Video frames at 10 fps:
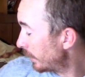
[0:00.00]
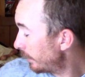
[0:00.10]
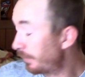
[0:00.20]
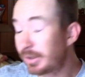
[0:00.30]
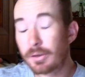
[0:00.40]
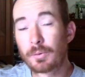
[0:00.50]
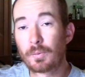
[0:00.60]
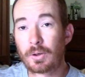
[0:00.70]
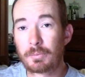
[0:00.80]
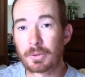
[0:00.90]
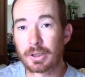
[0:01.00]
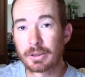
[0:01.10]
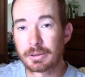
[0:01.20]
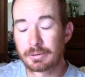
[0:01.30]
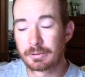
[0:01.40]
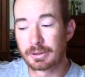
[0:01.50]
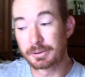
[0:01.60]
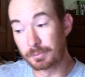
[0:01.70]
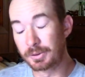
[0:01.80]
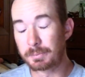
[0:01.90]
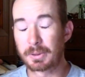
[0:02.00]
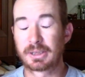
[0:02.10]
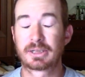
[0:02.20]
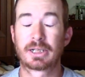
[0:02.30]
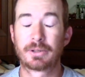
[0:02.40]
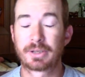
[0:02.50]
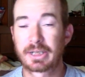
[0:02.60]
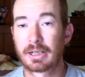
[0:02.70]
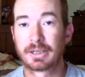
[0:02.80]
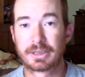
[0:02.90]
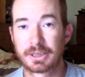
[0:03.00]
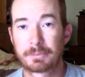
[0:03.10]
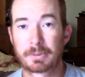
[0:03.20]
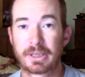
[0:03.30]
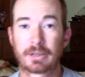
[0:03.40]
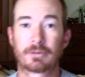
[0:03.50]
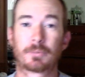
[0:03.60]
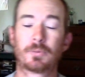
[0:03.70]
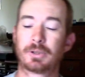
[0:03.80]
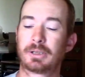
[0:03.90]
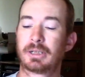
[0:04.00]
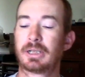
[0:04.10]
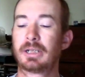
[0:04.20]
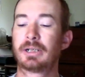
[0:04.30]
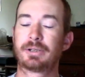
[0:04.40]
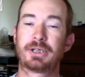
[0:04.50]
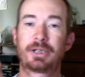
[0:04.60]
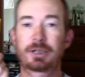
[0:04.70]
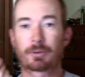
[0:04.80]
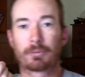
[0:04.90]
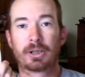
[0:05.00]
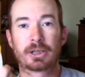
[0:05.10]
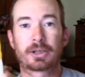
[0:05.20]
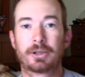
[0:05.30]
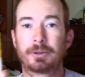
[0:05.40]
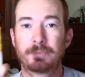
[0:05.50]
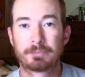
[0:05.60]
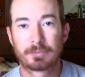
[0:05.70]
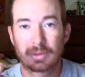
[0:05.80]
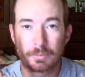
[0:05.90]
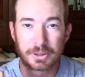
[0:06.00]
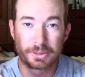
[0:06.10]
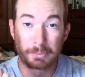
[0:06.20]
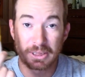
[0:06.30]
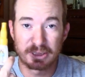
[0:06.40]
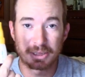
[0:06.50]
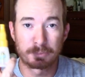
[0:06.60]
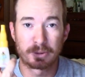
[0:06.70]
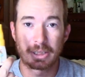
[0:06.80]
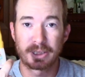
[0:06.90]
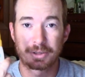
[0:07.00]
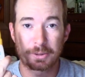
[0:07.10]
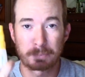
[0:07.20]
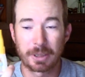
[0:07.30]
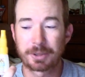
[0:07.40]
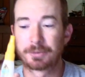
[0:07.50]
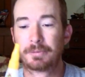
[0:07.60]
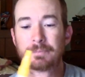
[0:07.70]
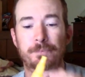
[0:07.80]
if you go to Walmart, that's one of the places I know that carries this particular one. This is Gorilla Glue. What makes this one right here special